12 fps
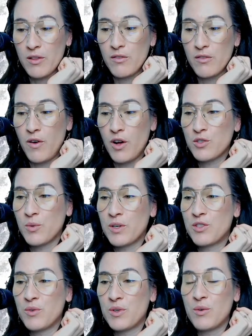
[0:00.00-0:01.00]
the Fall
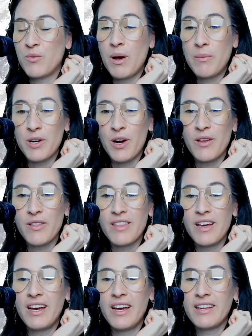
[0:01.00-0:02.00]
2020 webinar,
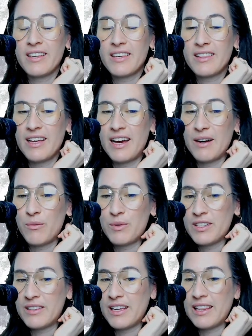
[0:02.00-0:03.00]
that we
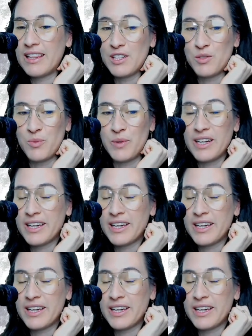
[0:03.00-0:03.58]
did that last week.